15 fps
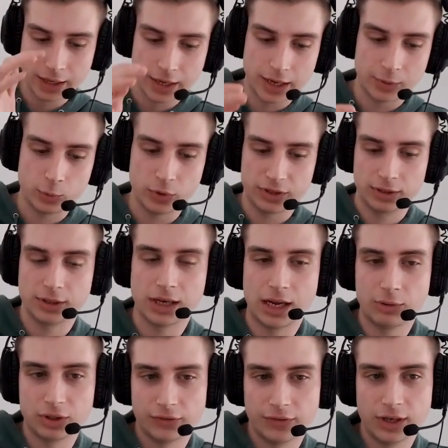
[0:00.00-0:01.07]
With
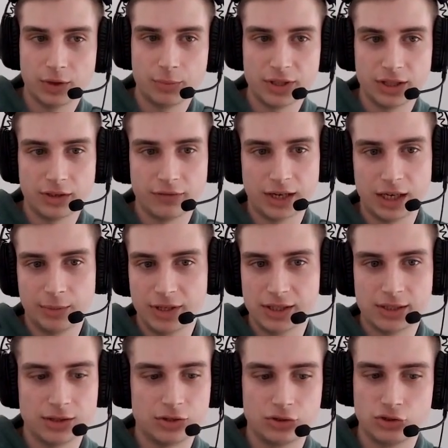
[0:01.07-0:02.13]
cloud development
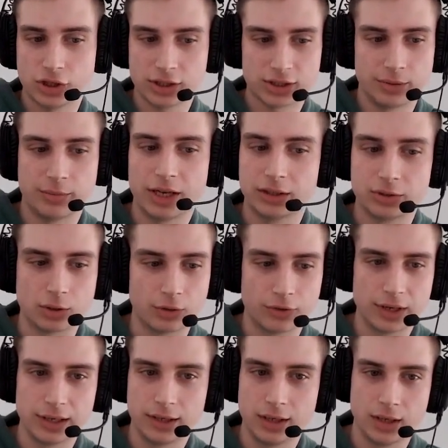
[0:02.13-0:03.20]
environments, it's just a matter of
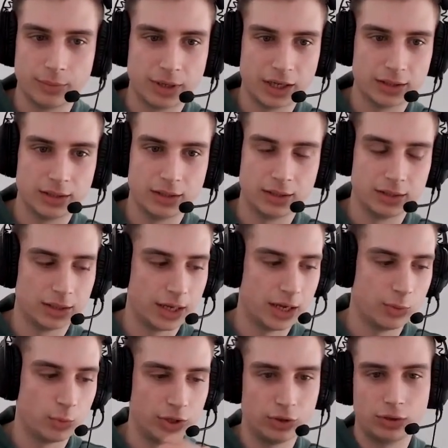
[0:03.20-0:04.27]
clicking a button.
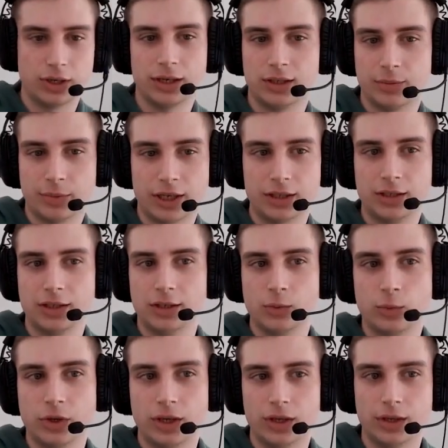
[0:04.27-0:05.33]
And when you click the button,
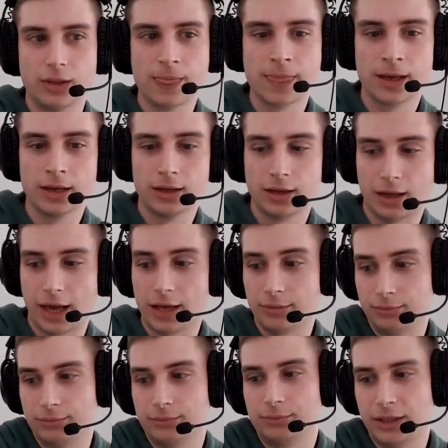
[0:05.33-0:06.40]
we
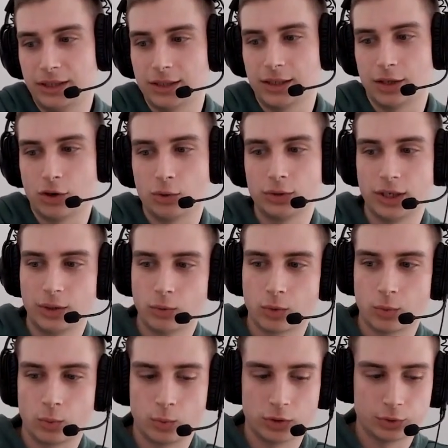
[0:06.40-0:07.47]
basically
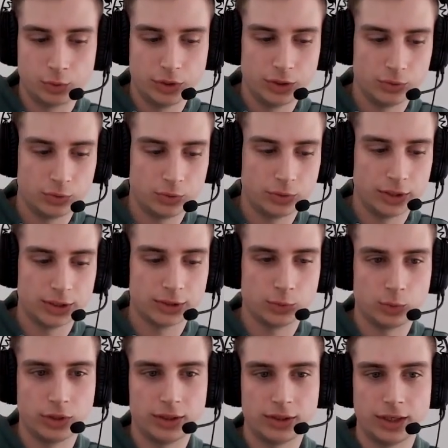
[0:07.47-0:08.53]
Codeanywhere, what we do is
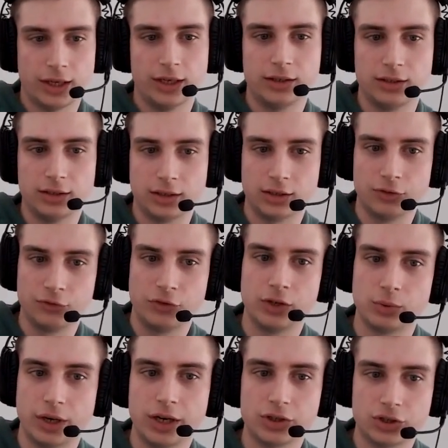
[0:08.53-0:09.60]
we take the
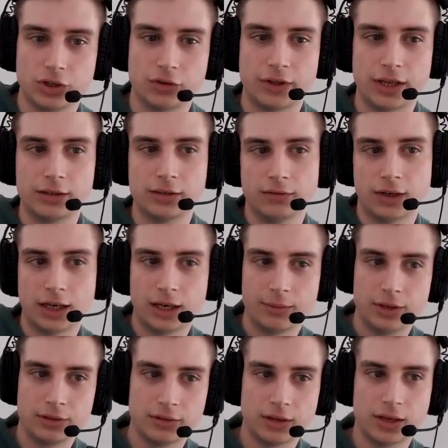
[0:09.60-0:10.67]
configuration of that
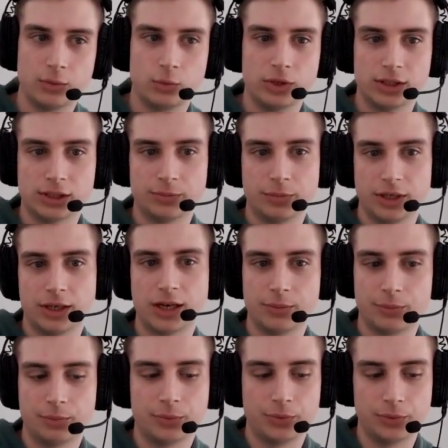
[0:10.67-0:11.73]
environment and we spin
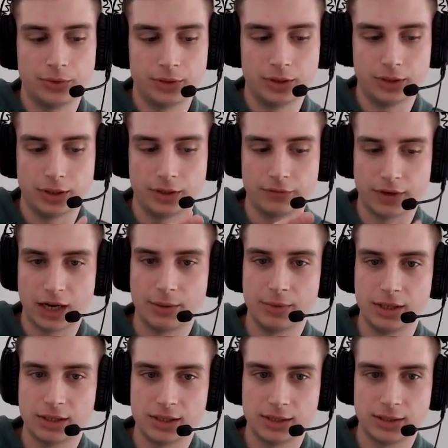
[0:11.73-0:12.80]
up the
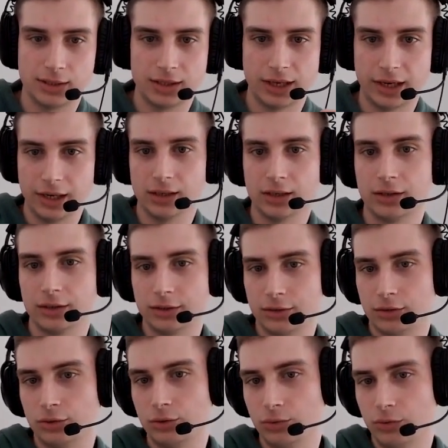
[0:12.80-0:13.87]
environments tailored
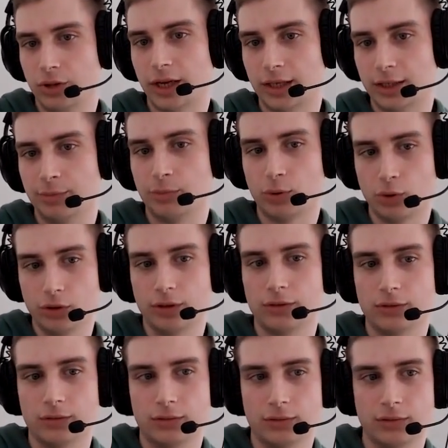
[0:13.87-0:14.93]
to that
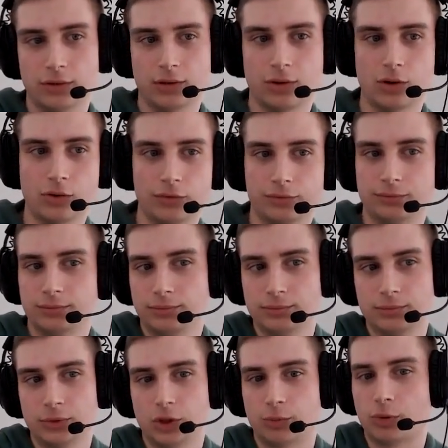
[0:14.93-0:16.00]
point of
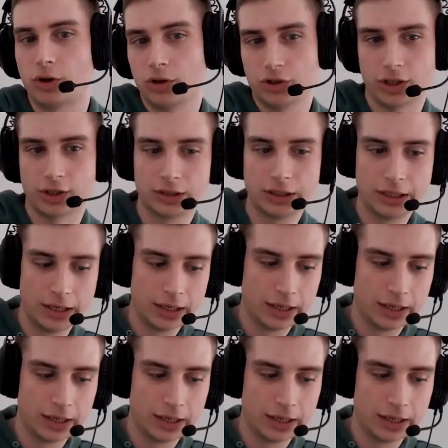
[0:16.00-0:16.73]
your project.